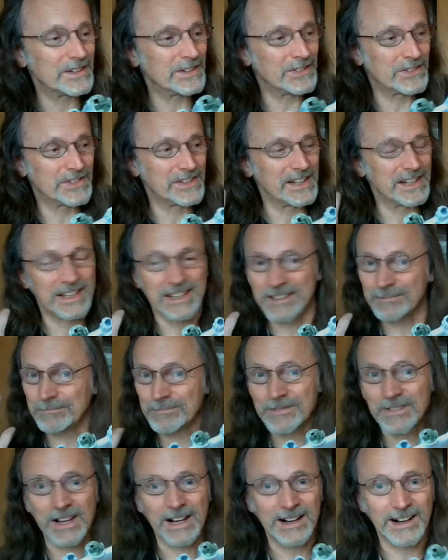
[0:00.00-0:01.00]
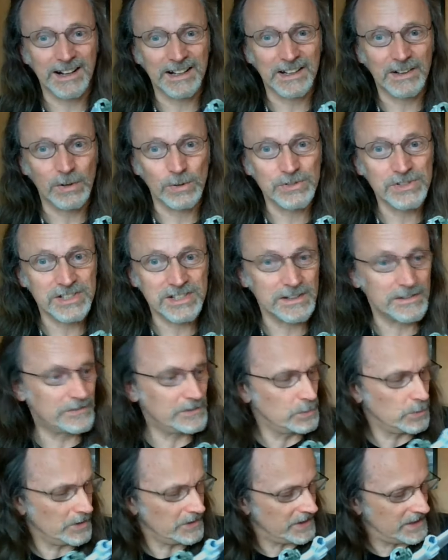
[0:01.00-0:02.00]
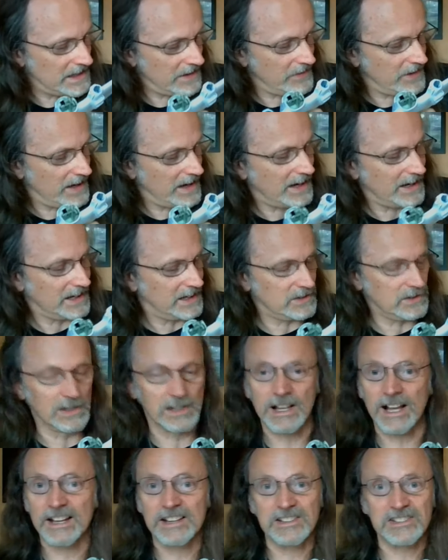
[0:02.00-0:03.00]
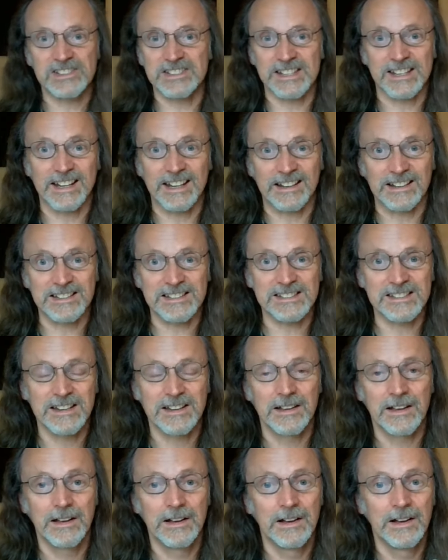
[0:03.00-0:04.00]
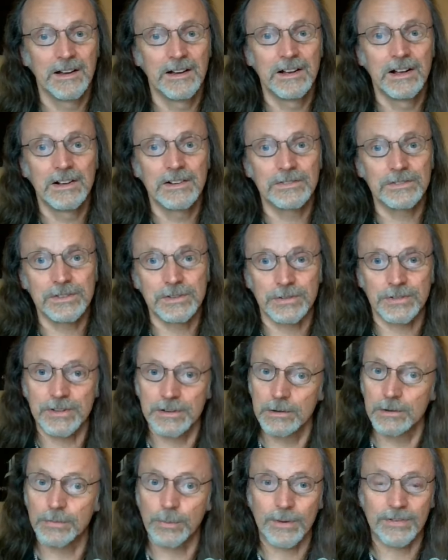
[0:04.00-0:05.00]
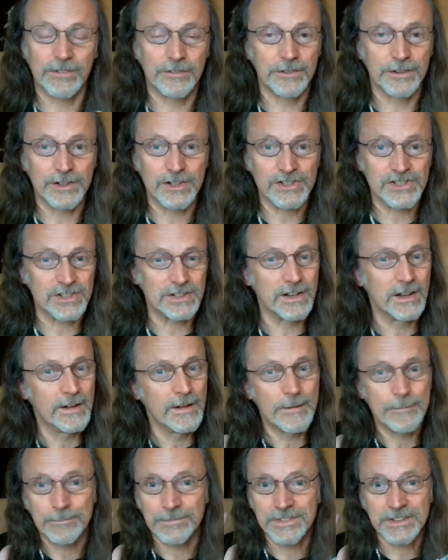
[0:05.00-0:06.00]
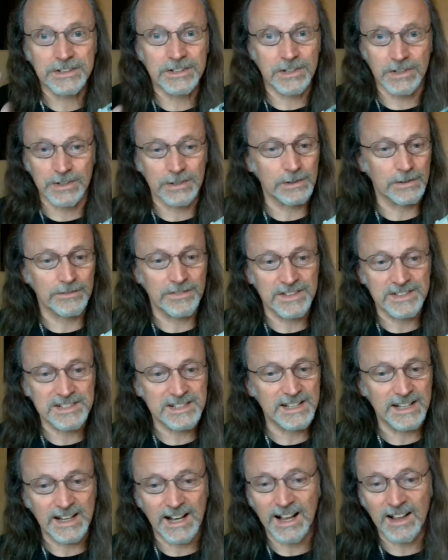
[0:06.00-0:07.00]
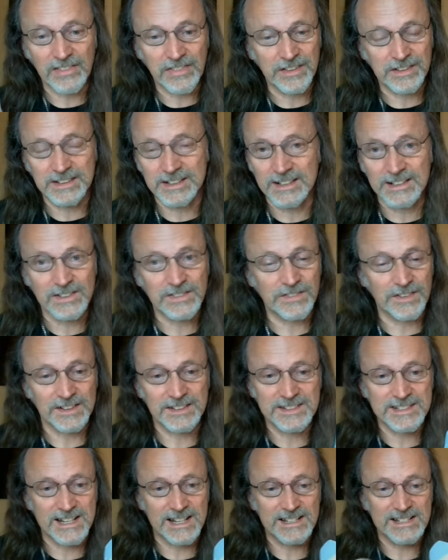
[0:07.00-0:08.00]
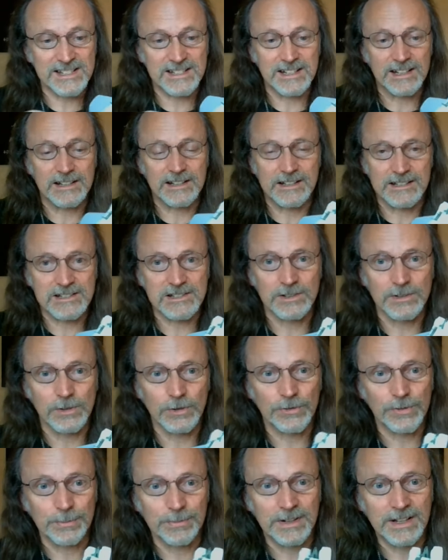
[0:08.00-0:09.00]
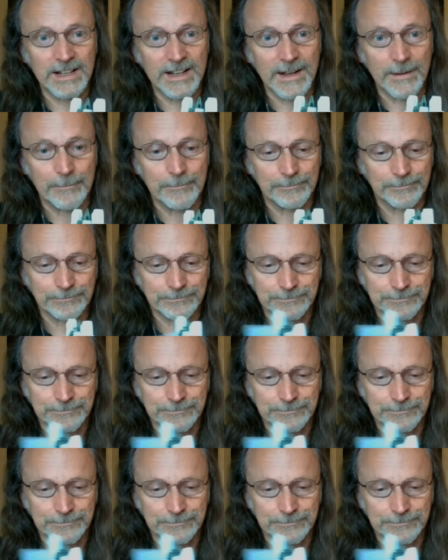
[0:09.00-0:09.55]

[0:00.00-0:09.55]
as the Heinkel, just if you want to get the Heinkel H6, just Luftwaffe version, you're going to love this kit. I think it is fantastic. It's an awesome kit.